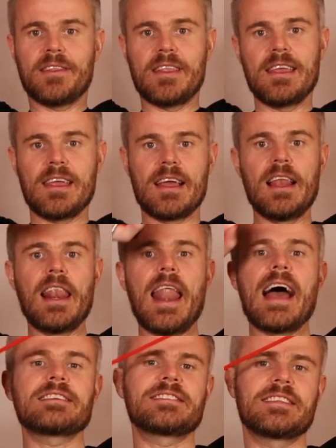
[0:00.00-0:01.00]
The
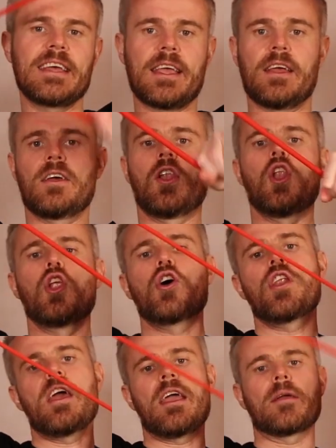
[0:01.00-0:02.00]
elastic
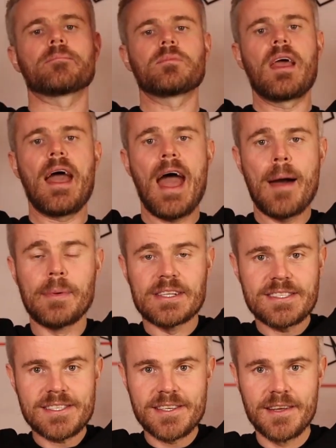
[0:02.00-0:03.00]
learning
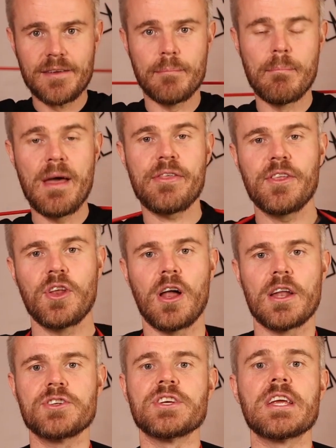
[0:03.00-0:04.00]
habits
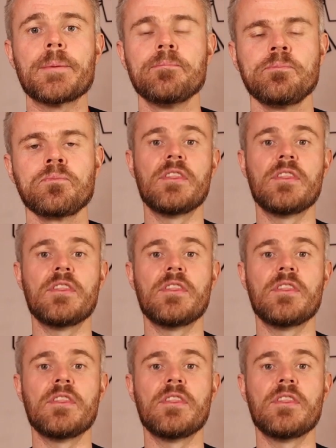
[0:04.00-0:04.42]
methodology.